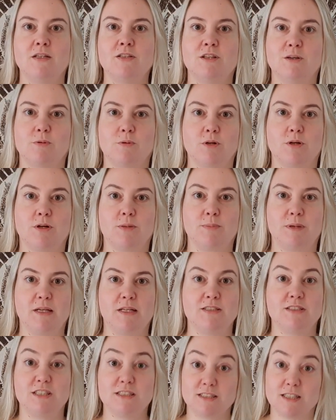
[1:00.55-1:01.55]
There were going to
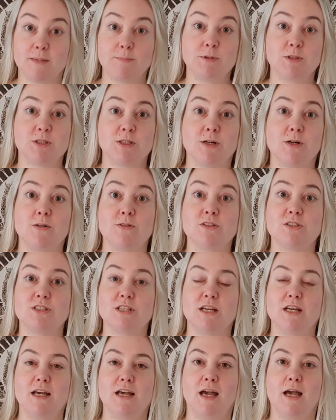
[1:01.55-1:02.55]
be 6
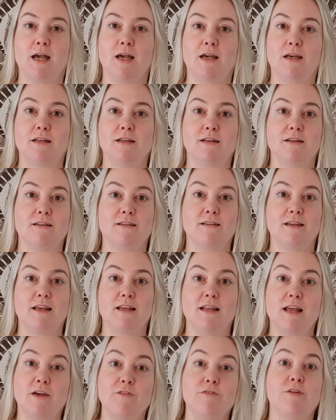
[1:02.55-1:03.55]
episodes, and
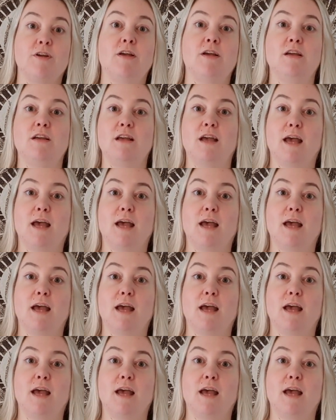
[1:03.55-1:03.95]
in every